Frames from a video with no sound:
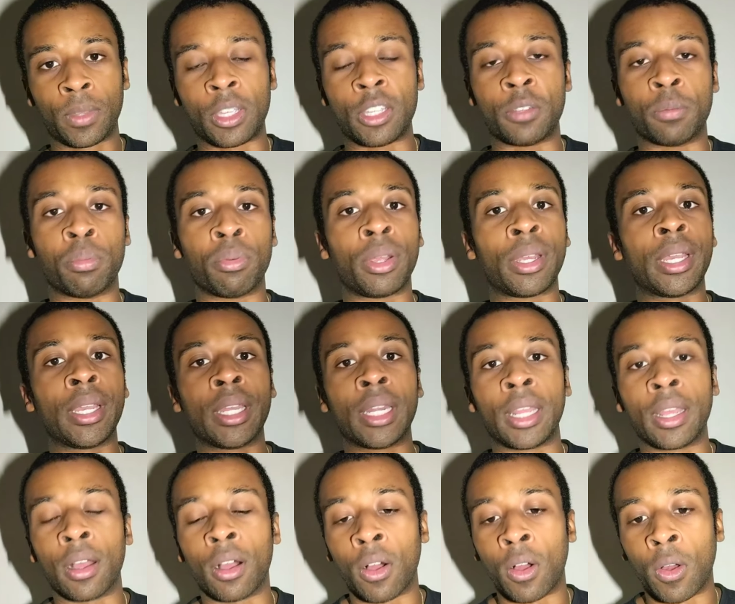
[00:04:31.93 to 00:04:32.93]
He's
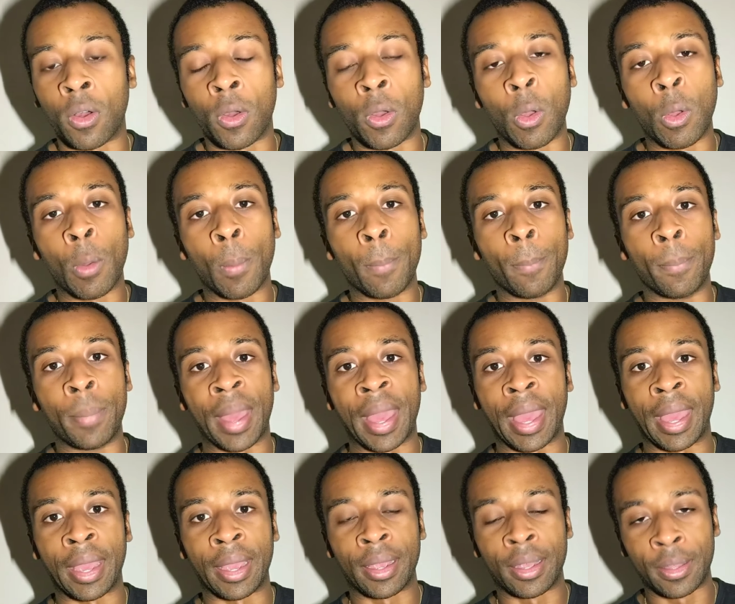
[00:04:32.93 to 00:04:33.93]
bringing it all
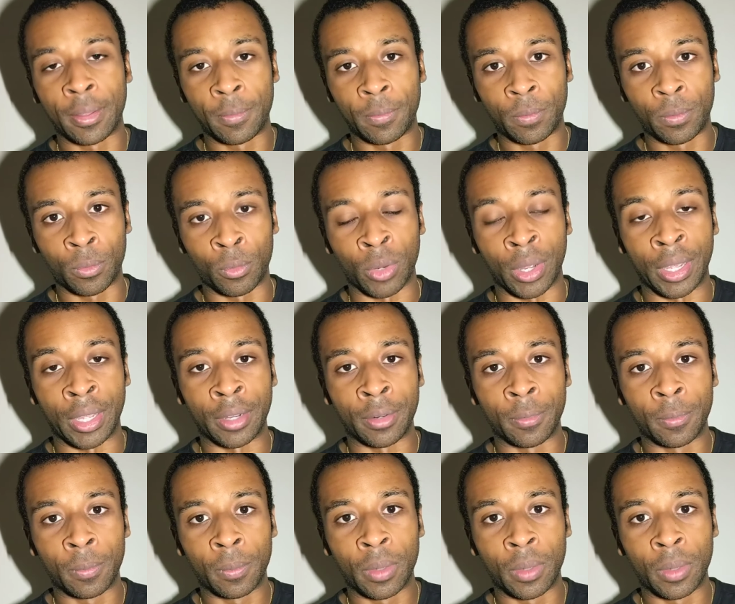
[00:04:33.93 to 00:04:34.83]
back, right?